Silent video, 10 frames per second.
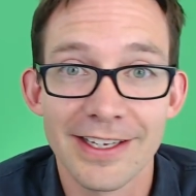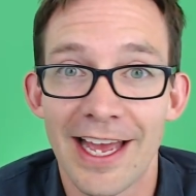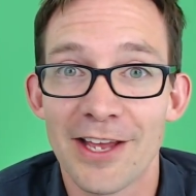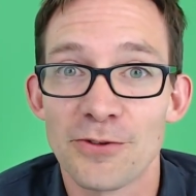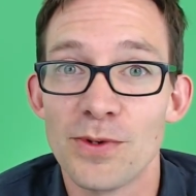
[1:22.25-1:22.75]

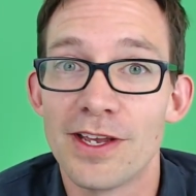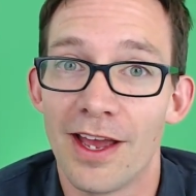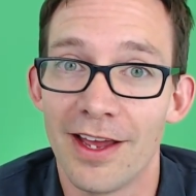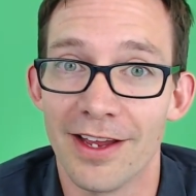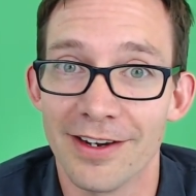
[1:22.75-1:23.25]
as we
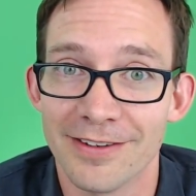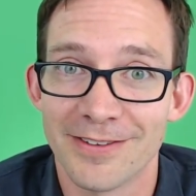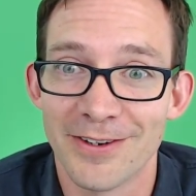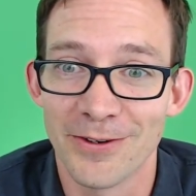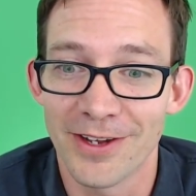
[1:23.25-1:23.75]
can,
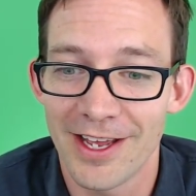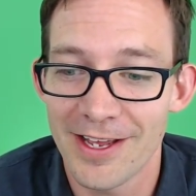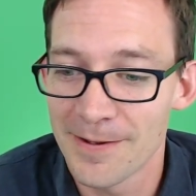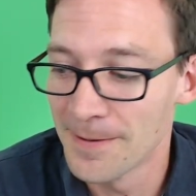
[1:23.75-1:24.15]
okay?